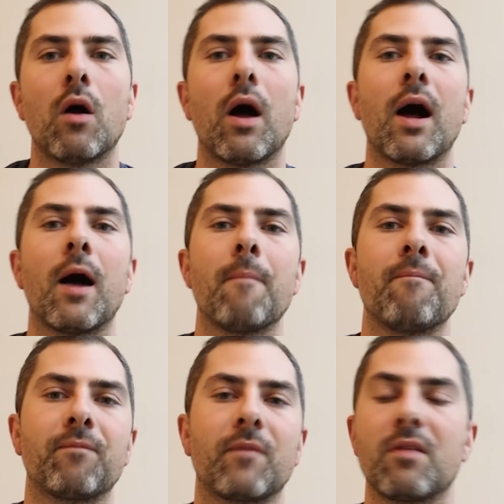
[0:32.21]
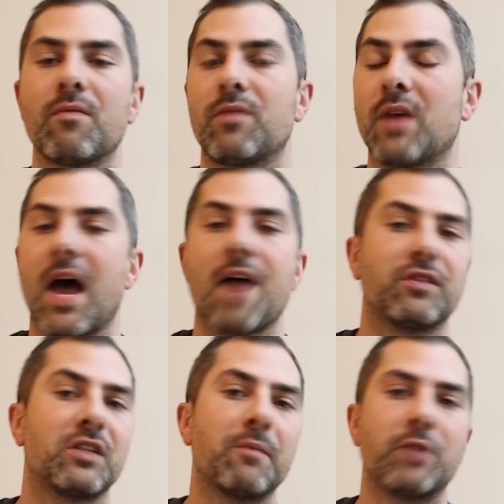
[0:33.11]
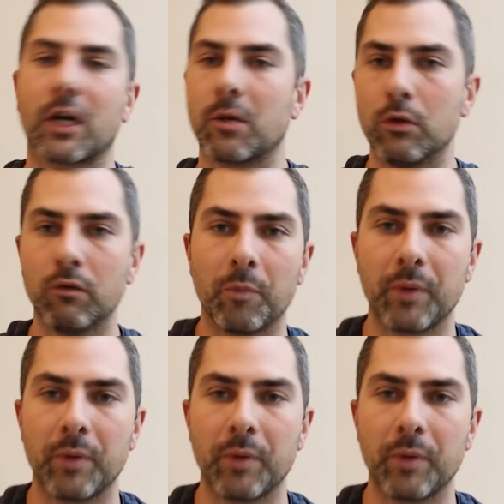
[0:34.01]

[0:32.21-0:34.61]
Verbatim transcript: to have subject removal